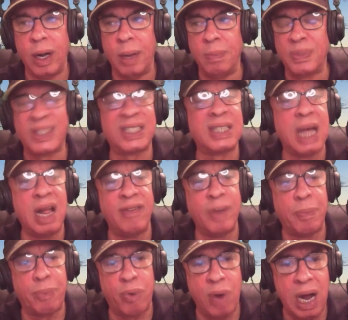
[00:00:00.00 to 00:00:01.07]
solve a
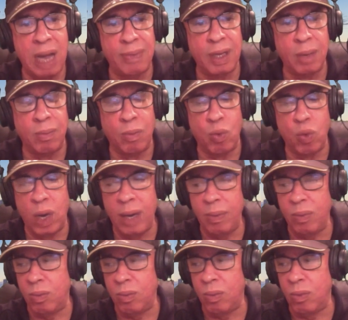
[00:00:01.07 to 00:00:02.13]
problem. What
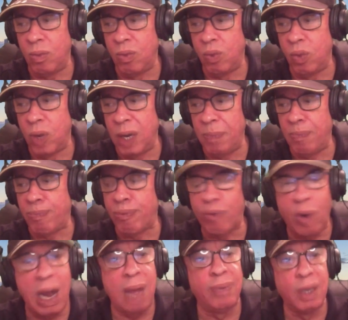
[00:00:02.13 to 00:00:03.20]

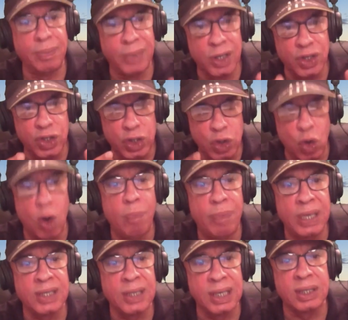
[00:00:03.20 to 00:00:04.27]
problem does your
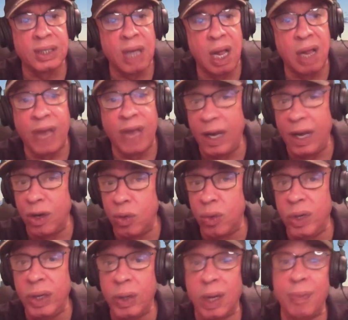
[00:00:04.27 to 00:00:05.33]
business solve, and who
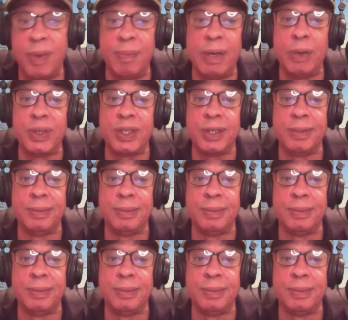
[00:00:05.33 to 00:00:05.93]
do you help the most?